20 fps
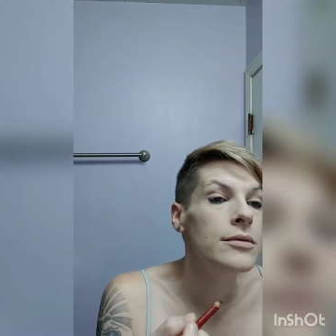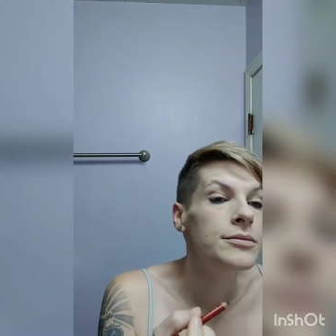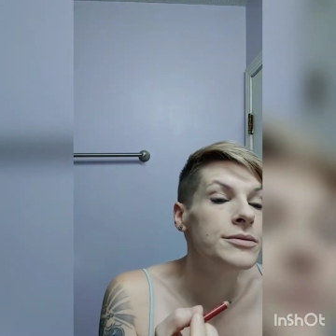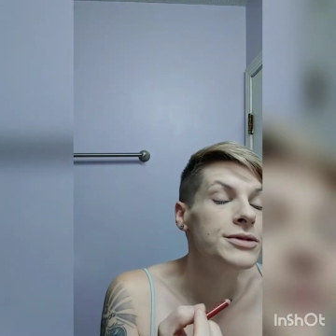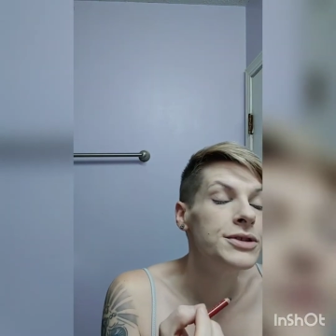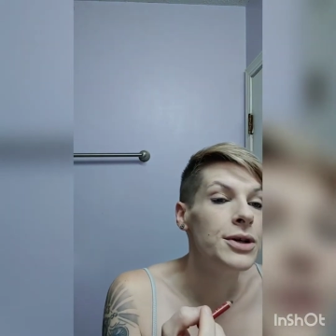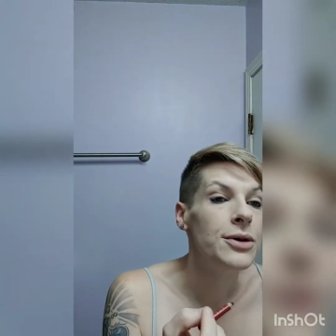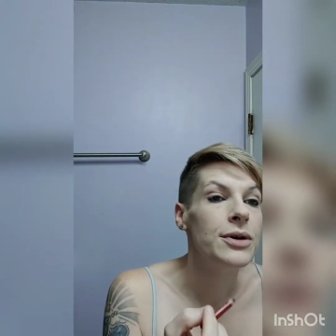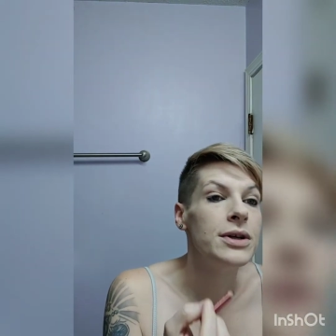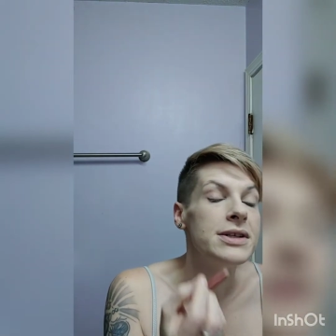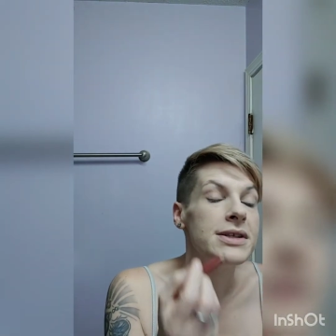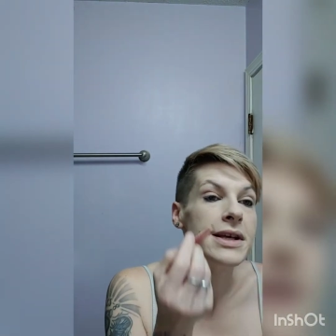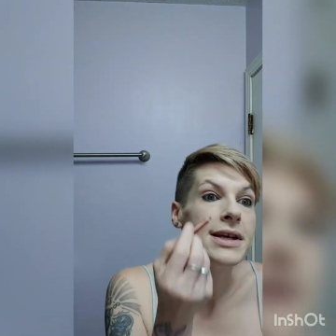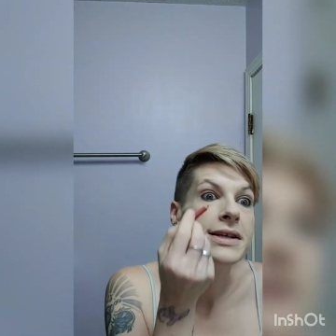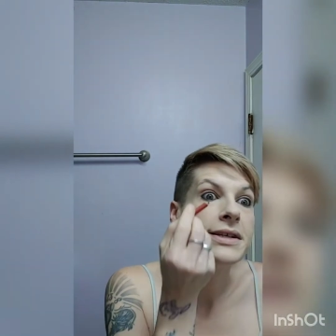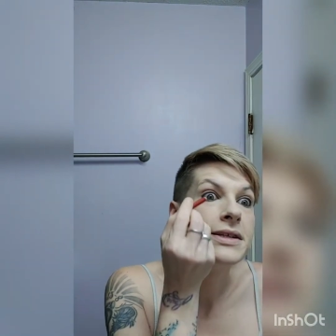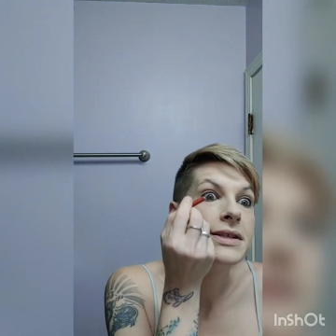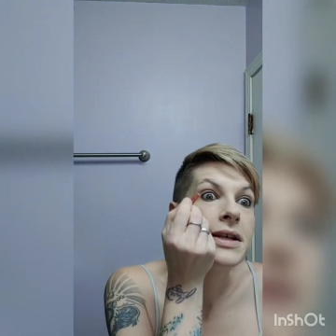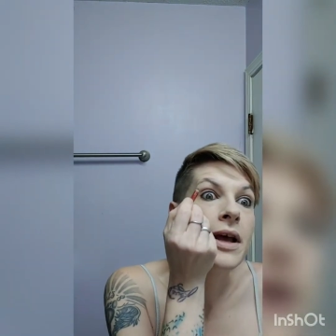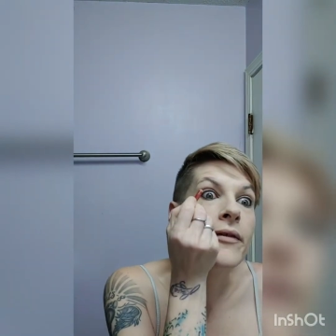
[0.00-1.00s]
So it's
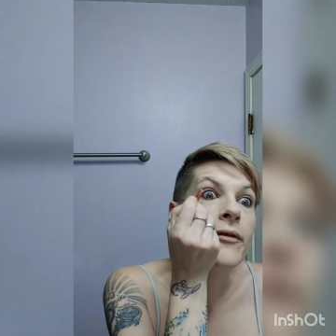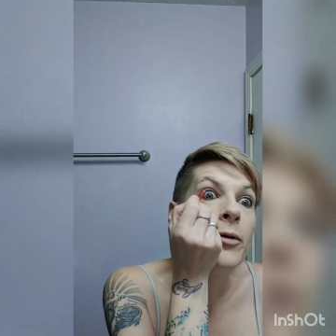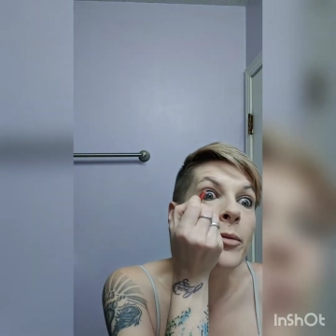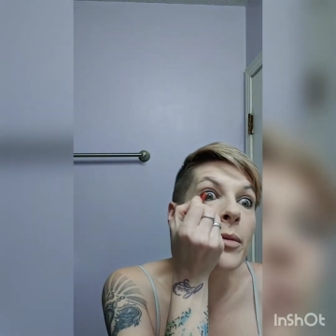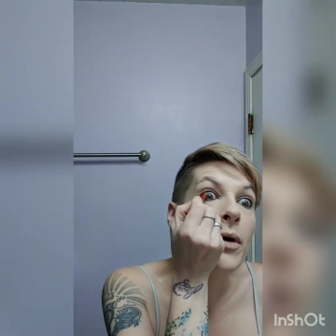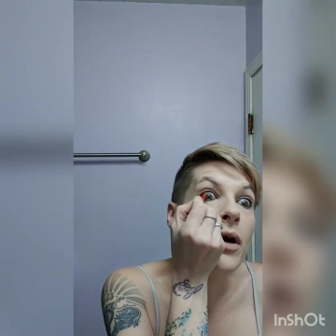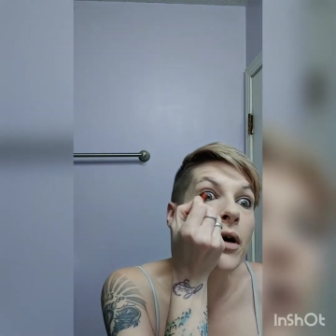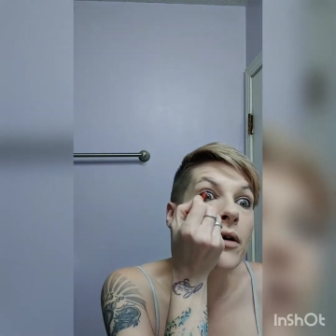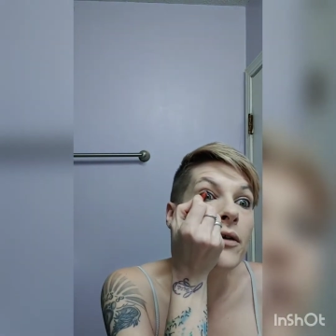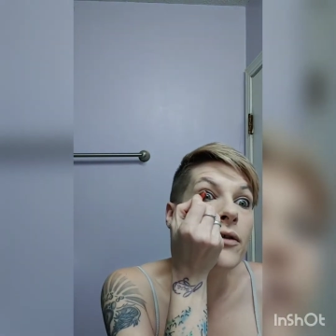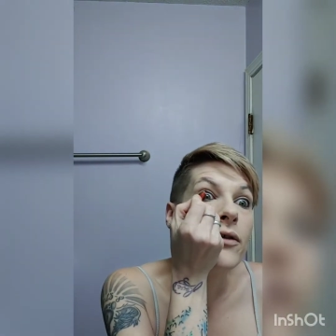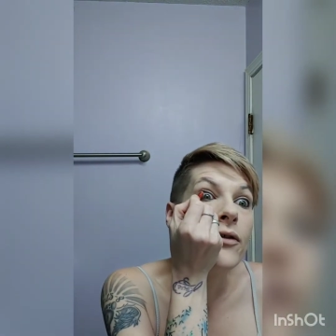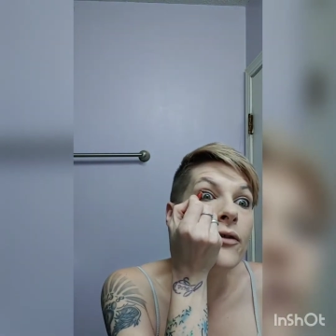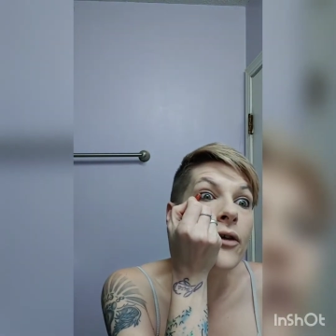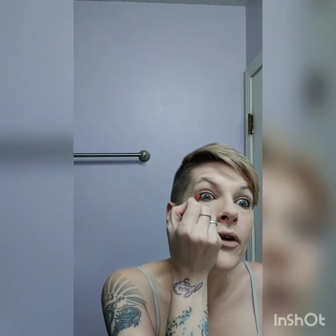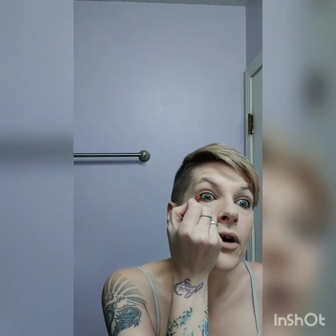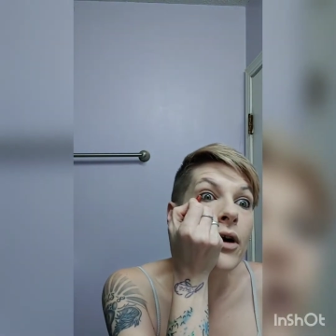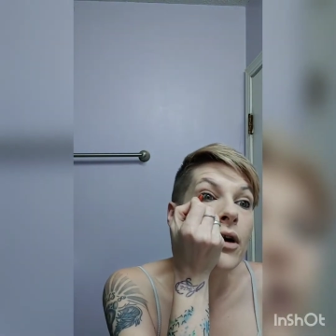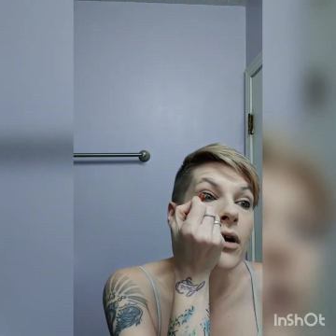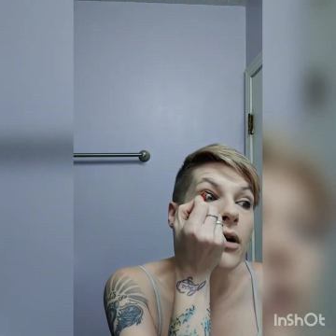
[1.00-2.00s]
like $7
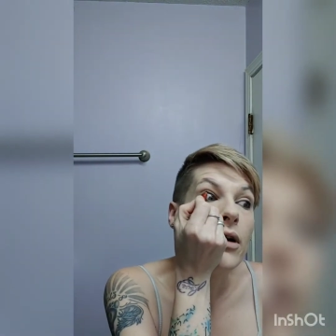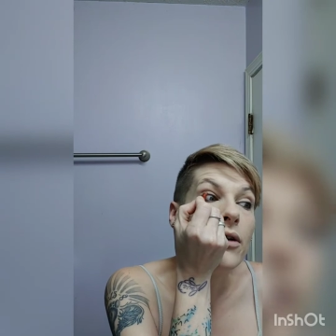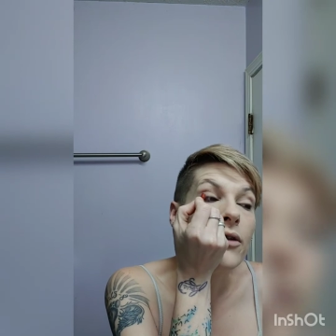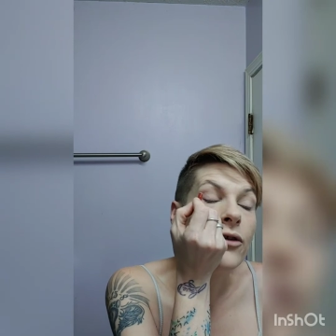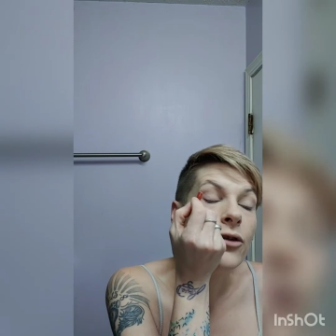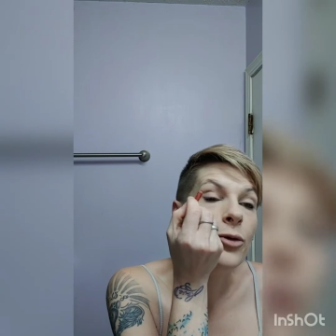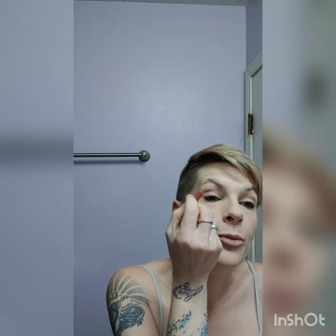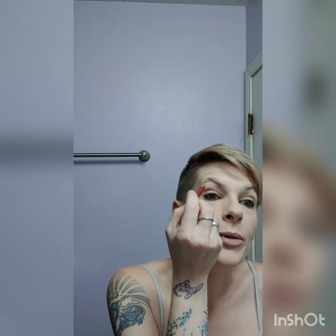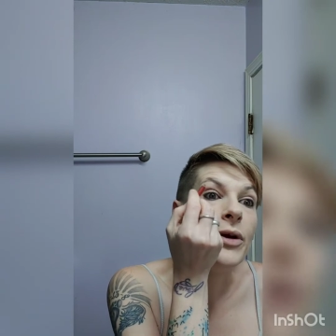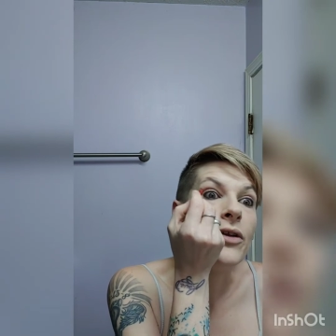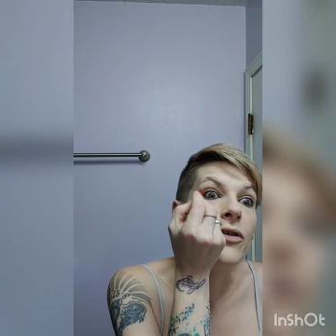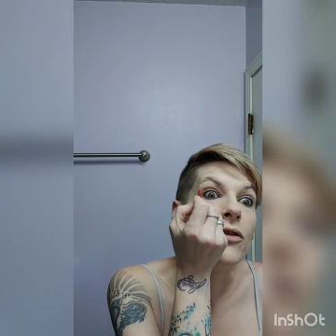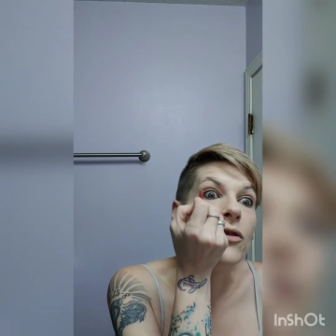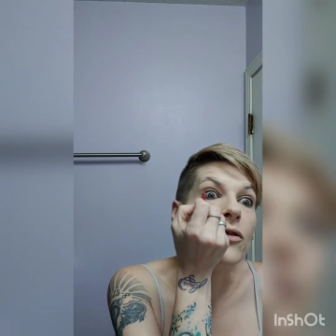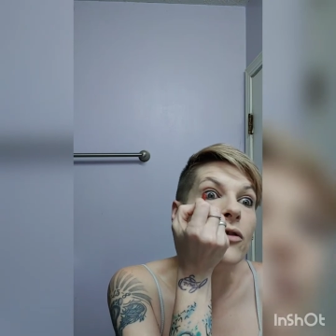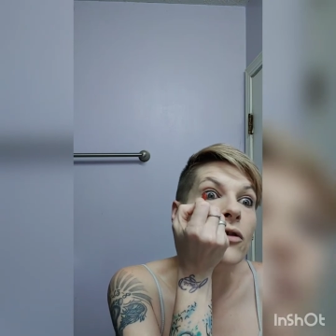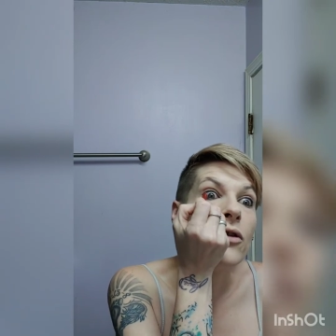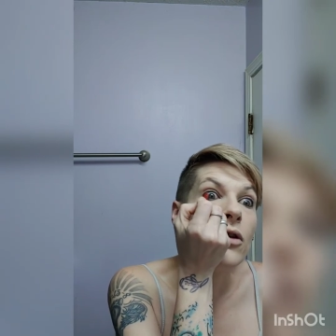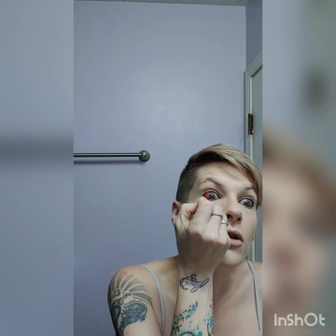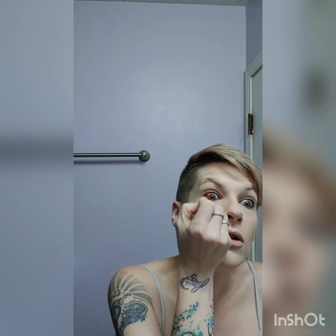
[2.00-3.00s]
for 2
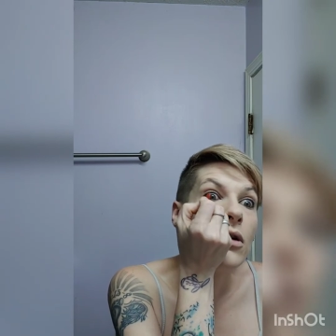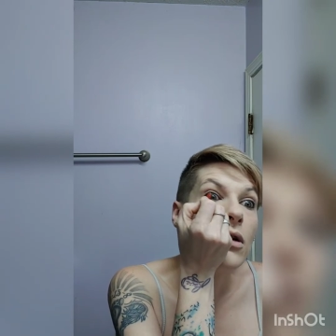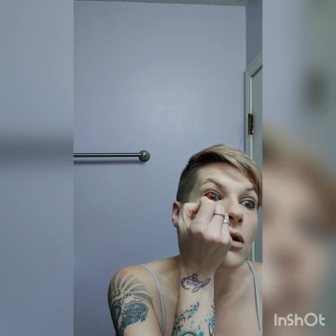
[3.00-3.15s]
pencils.